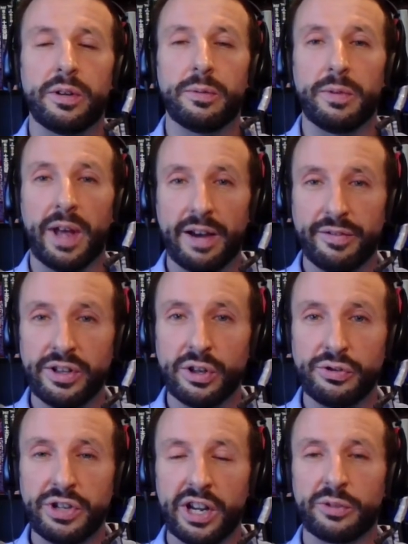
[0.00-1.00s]
having
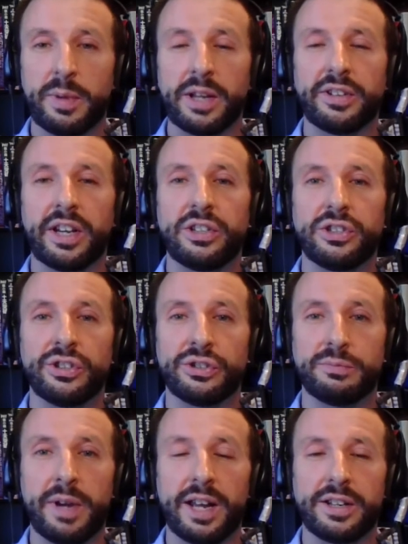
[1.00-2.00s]
those expectations
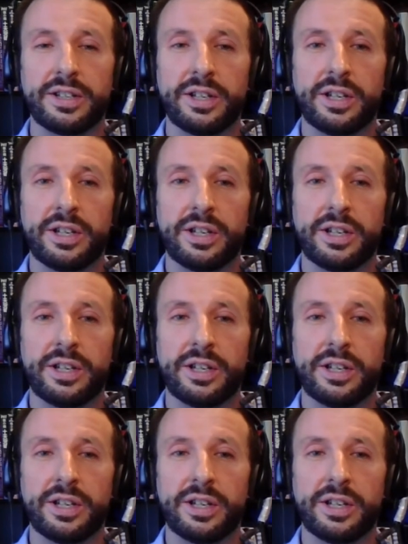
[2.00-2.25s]
met,